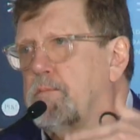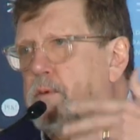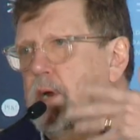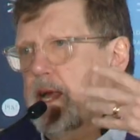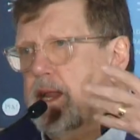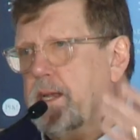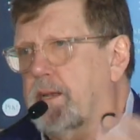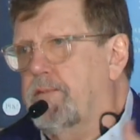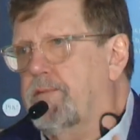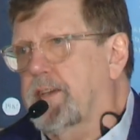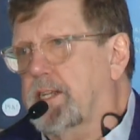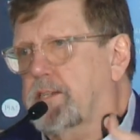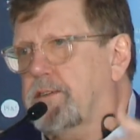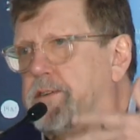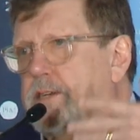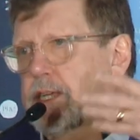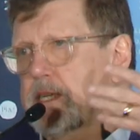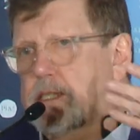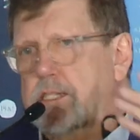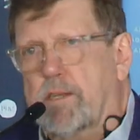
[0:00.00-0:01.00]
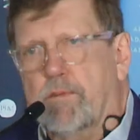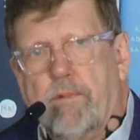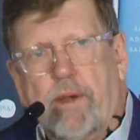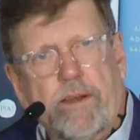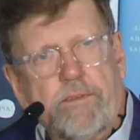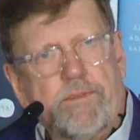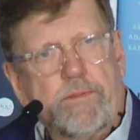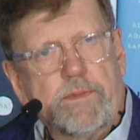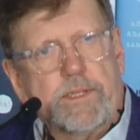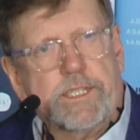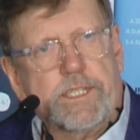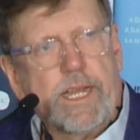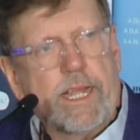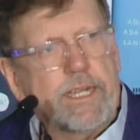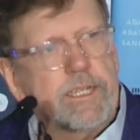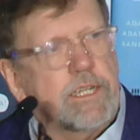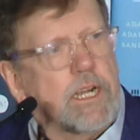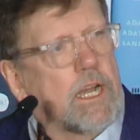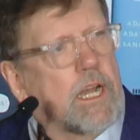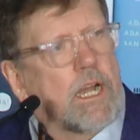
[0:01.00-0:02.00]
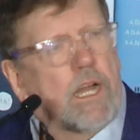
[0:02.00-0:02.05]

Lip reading: Rand and Victor Dixon read from the stage,